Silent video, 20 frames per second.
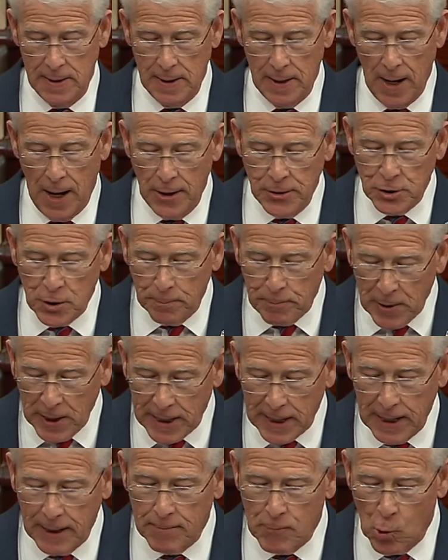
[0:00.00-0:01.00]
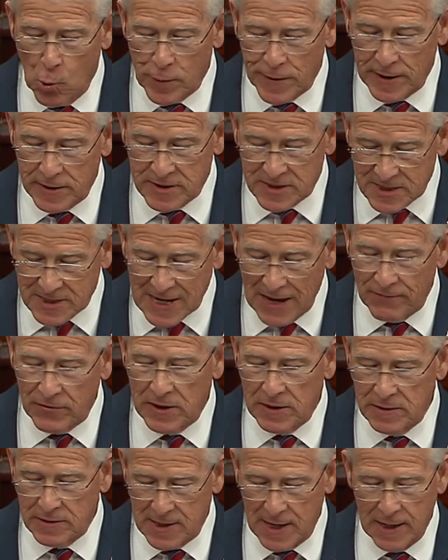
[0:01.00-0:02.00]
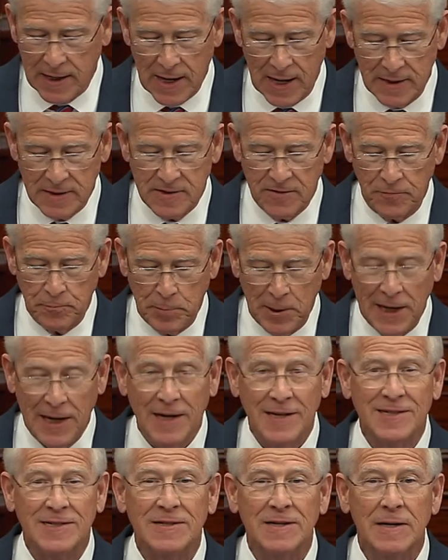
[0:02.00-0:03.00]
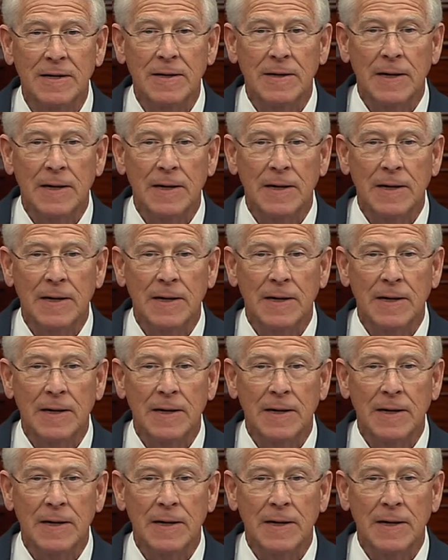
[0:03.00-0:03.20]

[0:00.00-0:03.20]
underpinning more than seven decades of peace